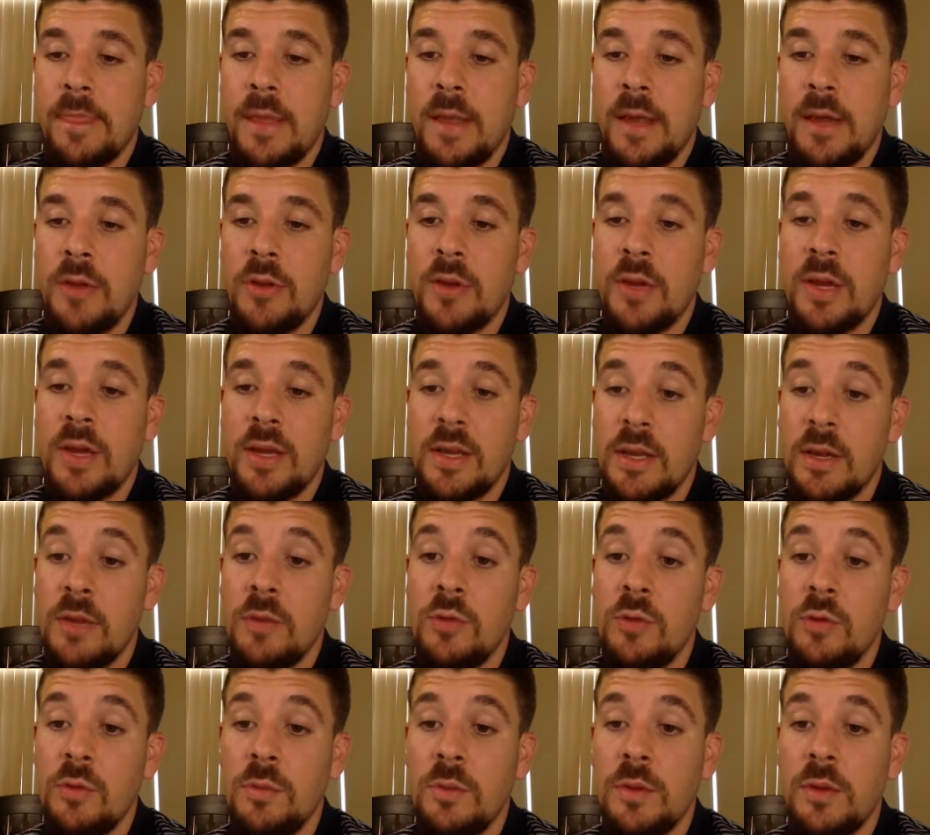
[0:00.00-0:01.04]
you can get a
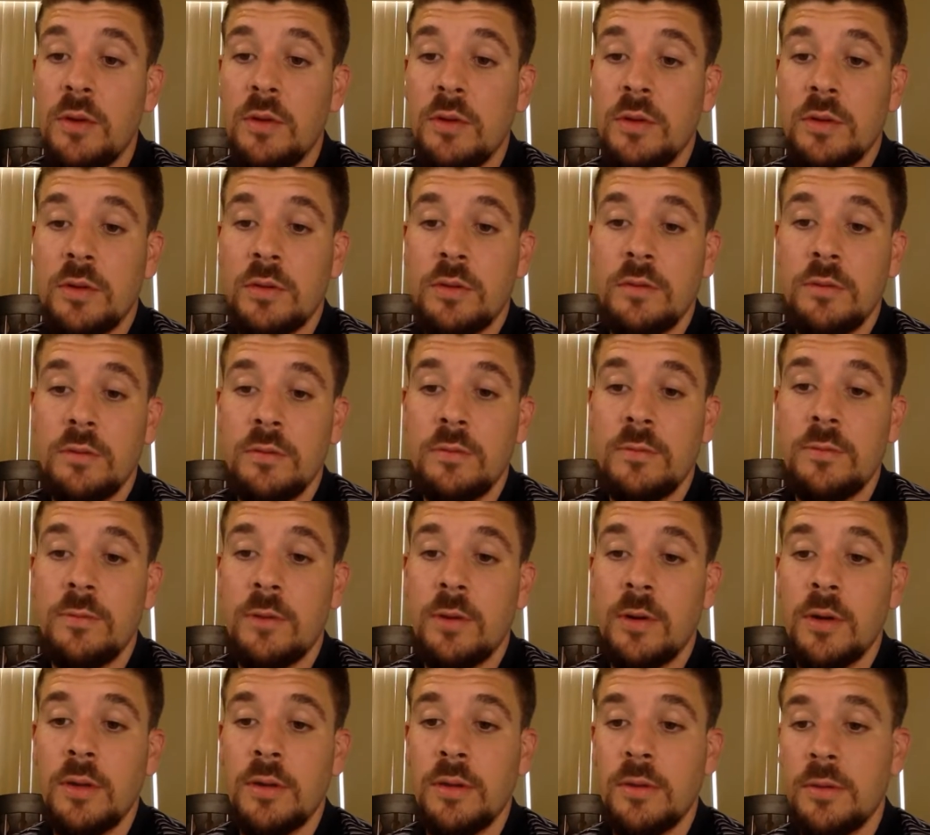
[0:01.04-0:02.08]
new build
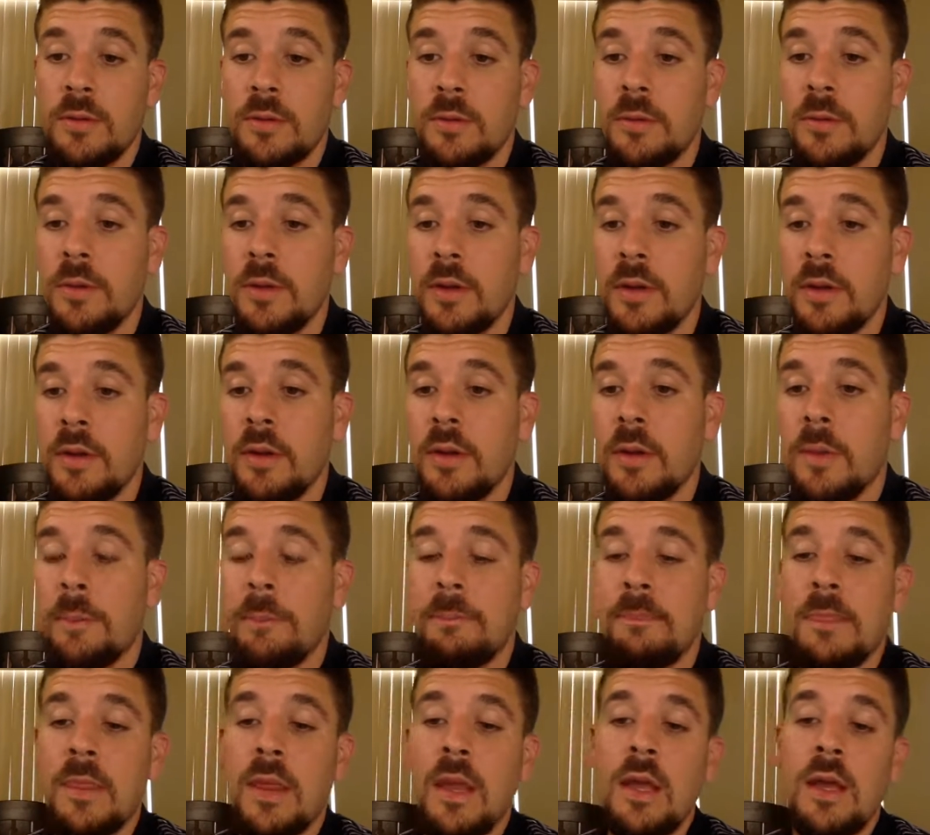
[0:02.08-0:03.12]
for under 380.
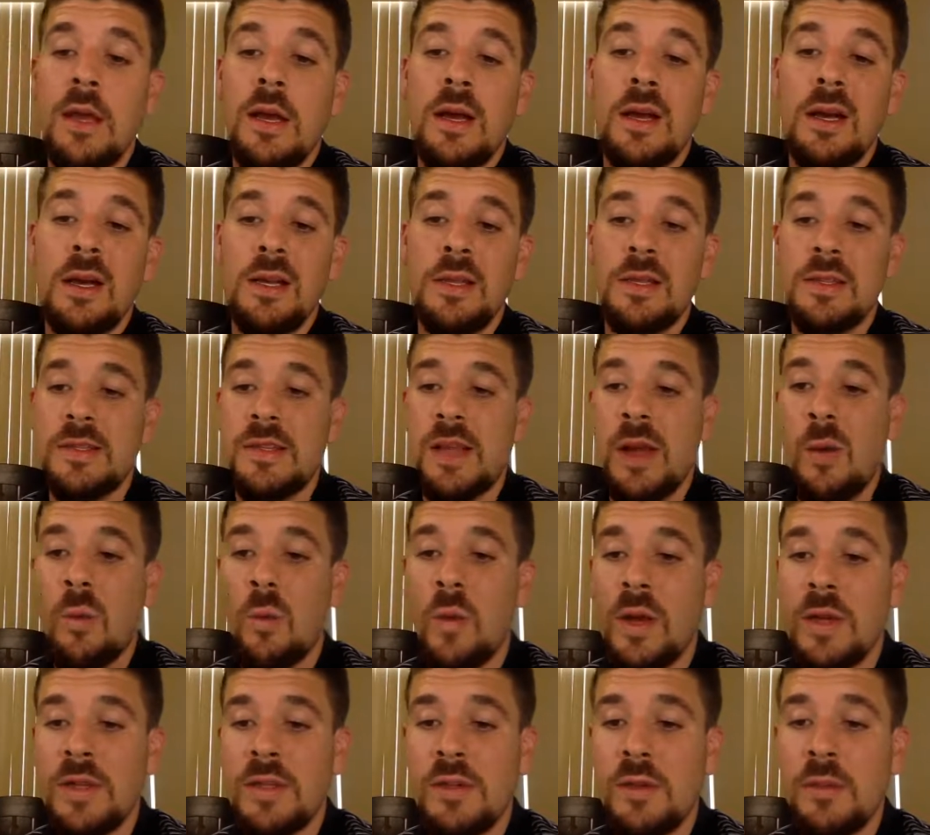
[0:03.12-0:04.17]
Yeah. In the
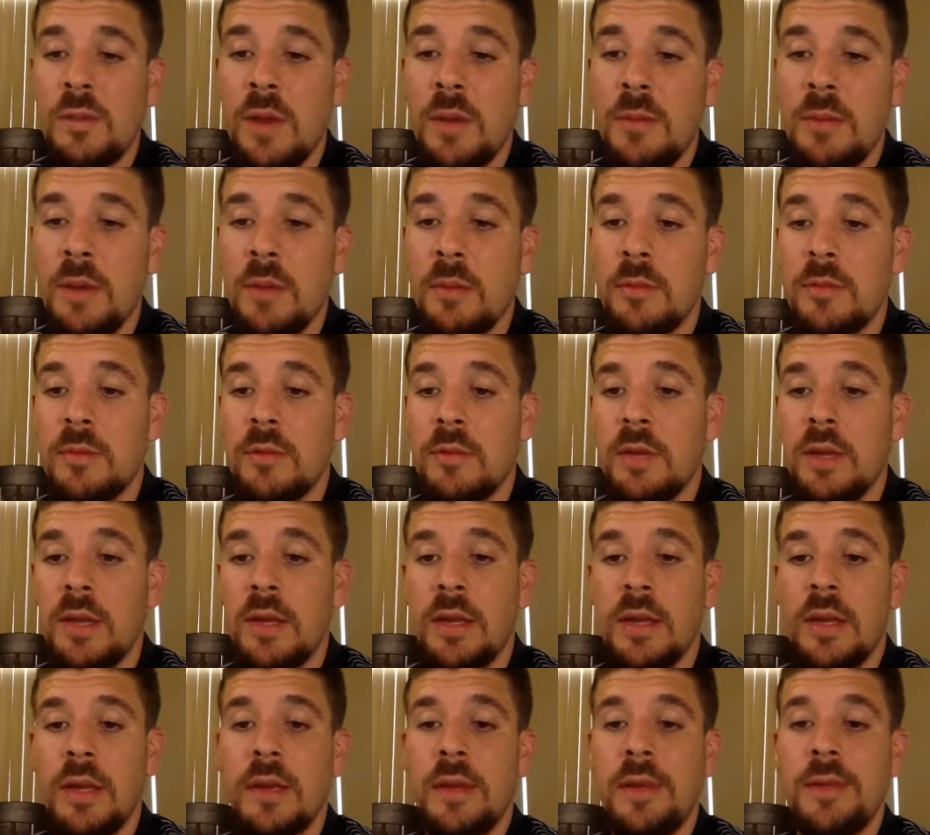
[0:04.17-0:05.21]
Southwest, you might be able to
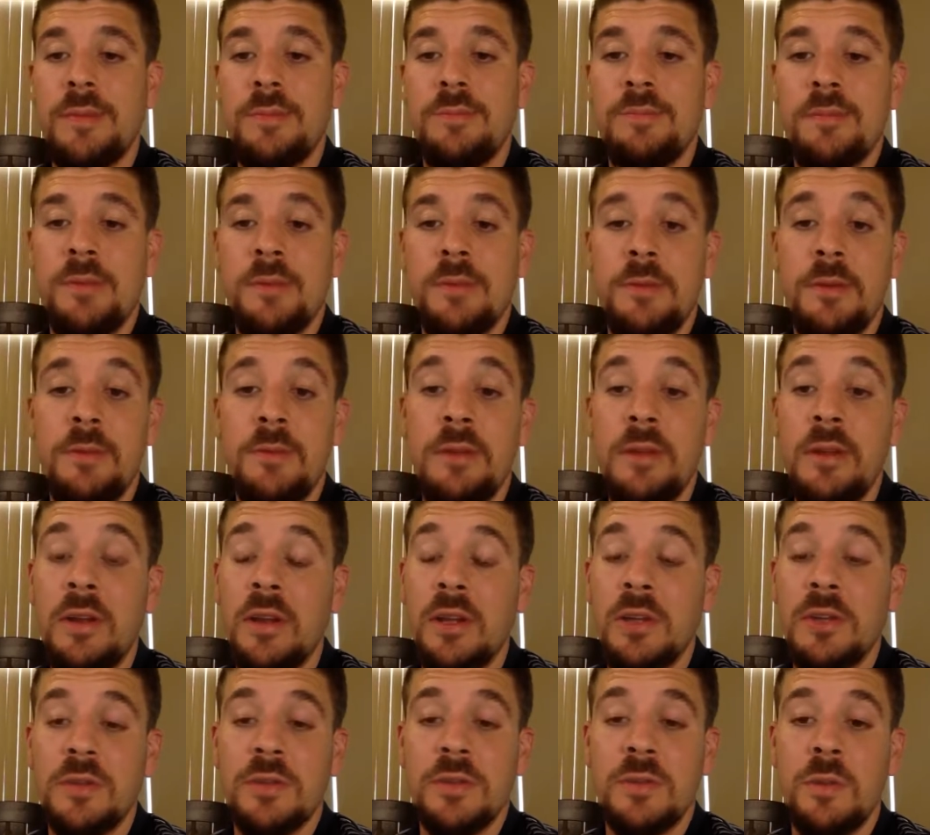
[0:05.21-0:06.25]
get a
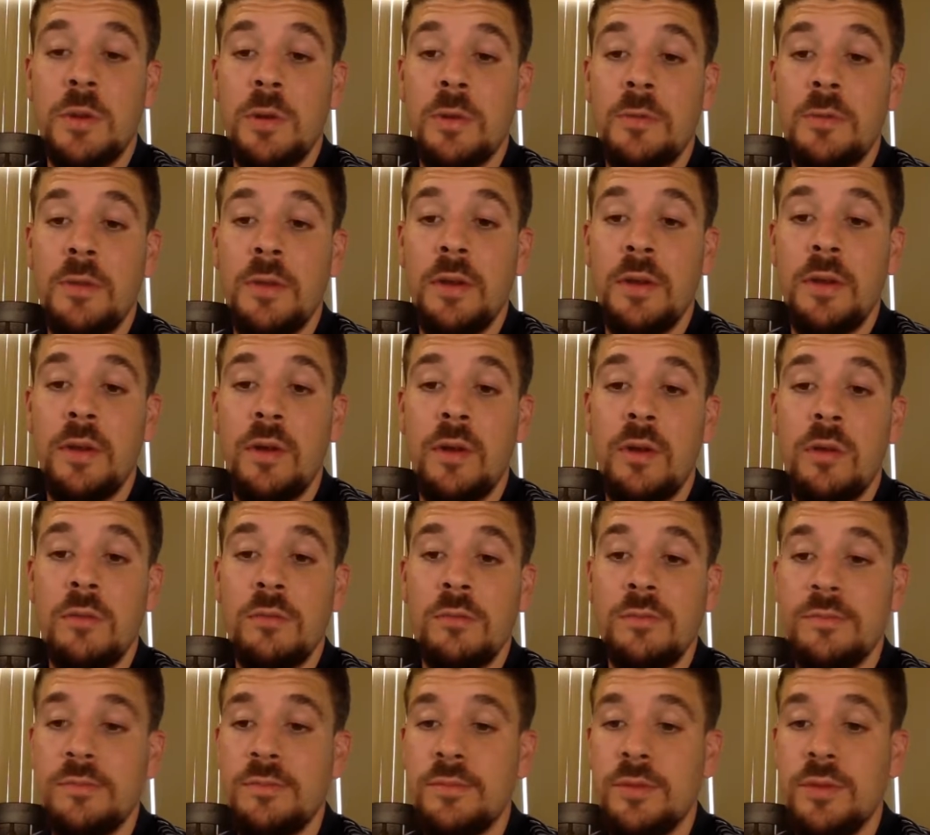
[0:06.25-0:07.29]
1,500 square feet
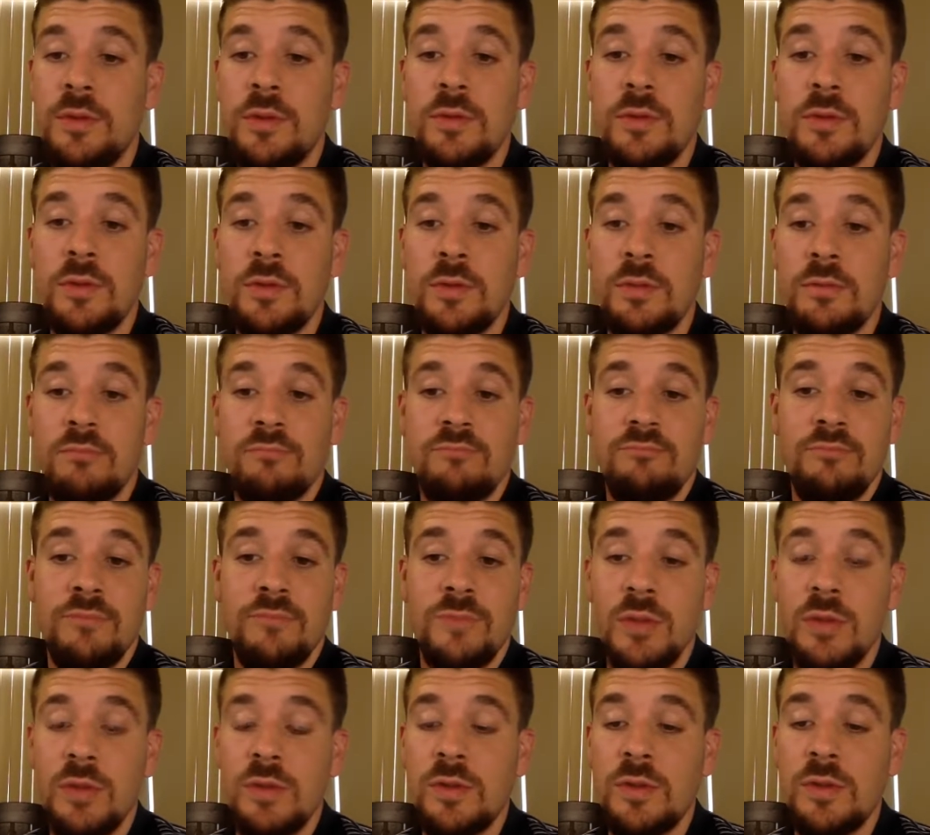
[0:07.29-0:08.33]
home,
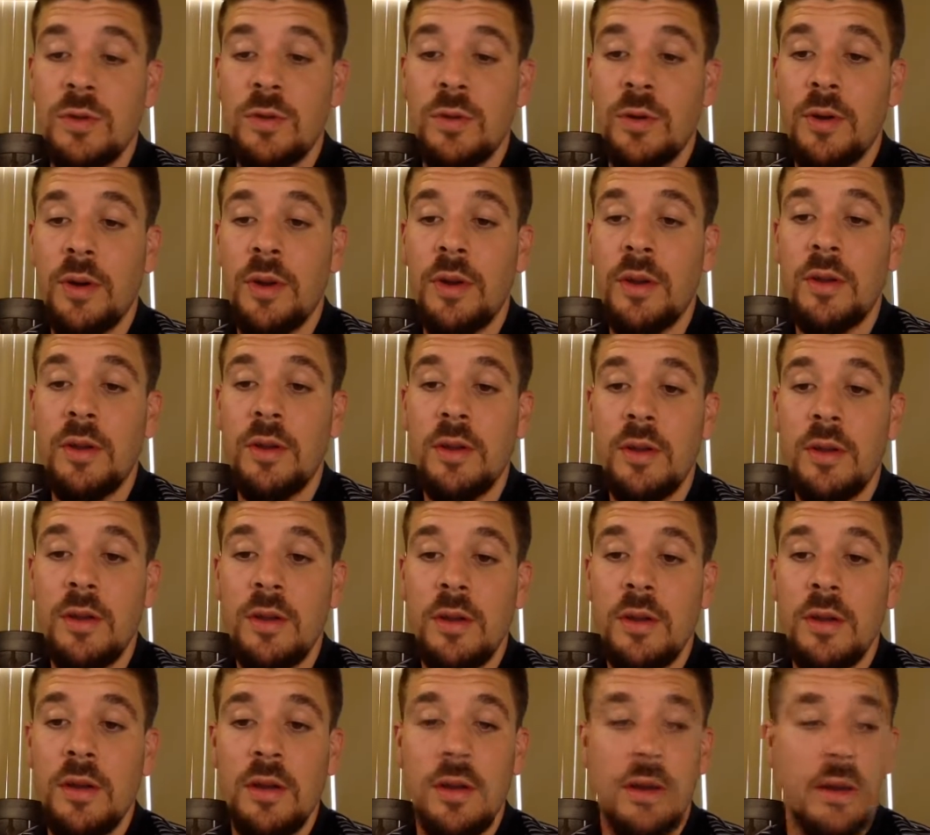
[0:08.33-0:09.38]
two-story,
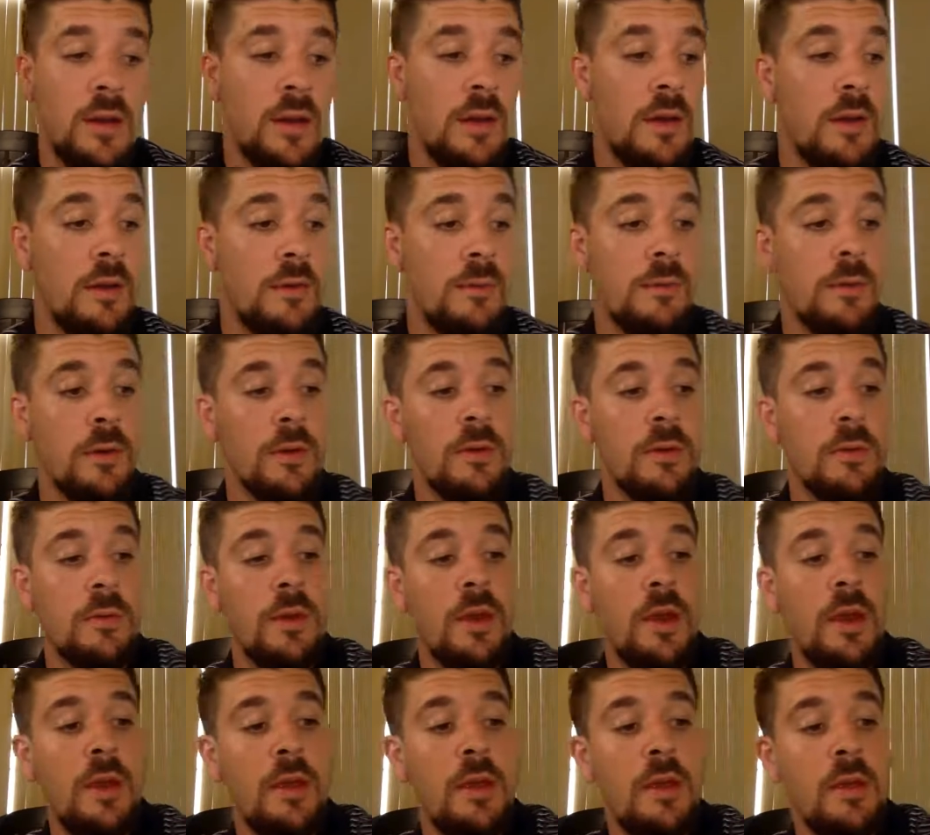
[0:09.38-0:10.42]
for
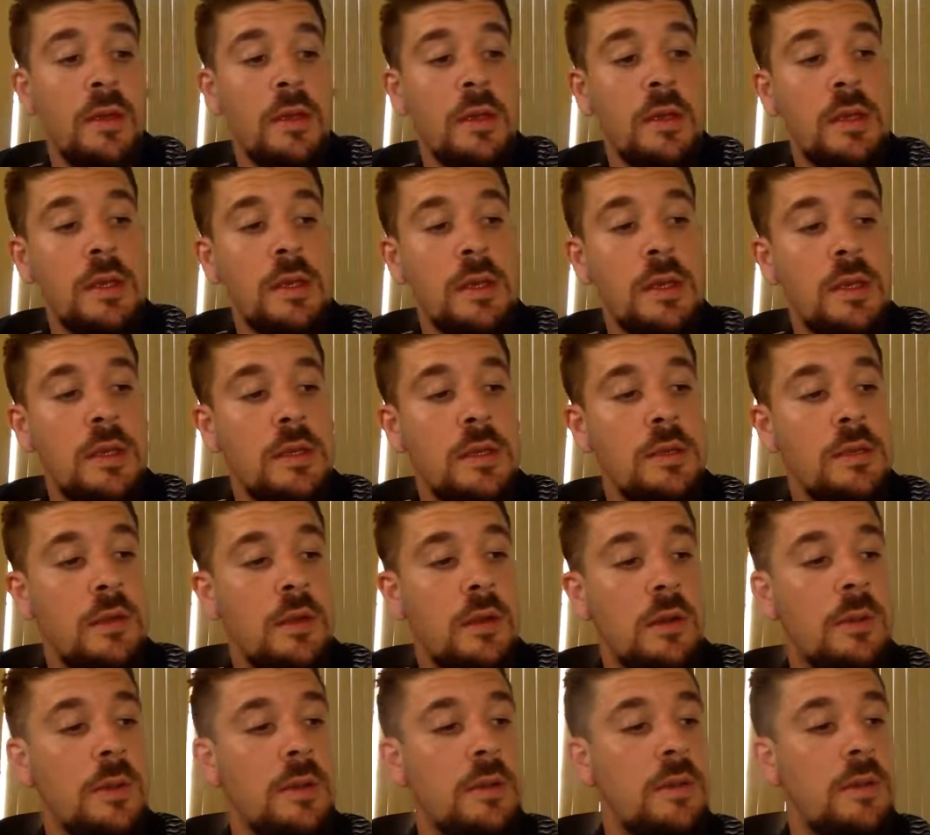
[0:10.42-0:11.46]
380.
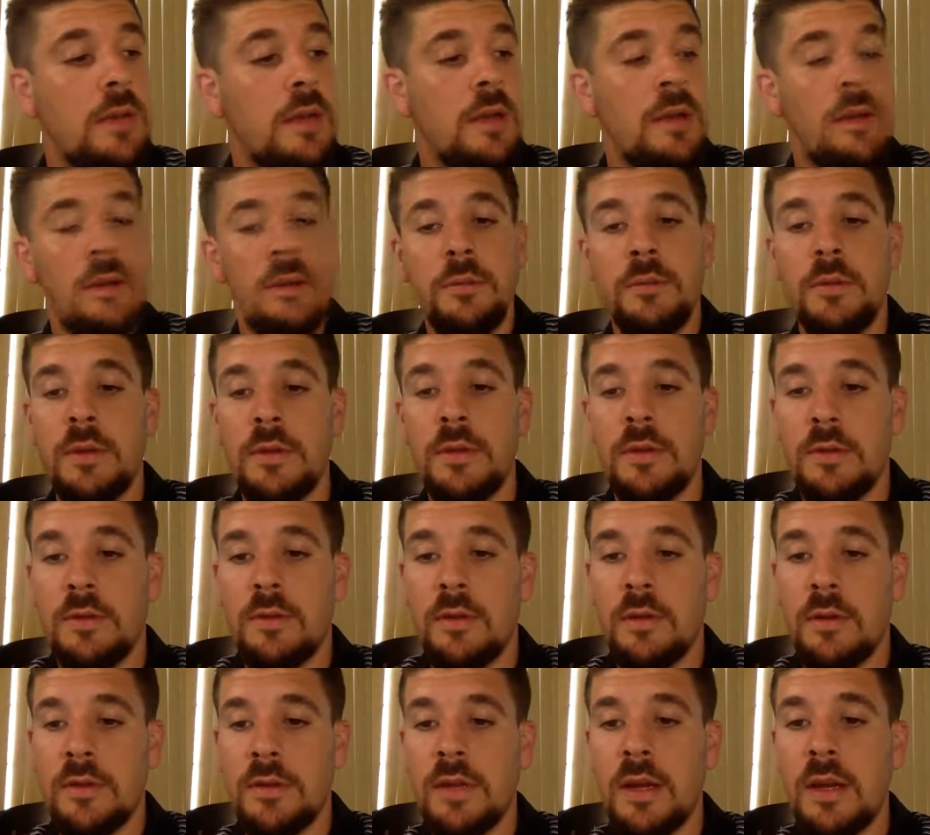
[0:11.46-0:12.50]
Sorry about that. Let me put
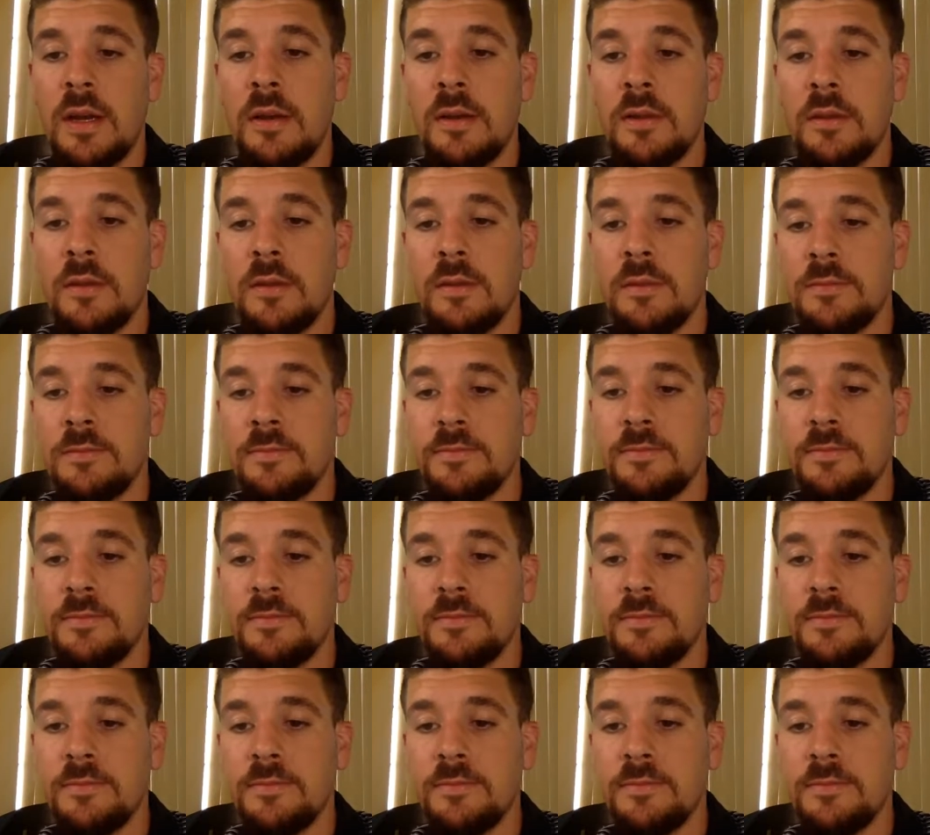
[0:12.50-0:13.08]
this on a silent.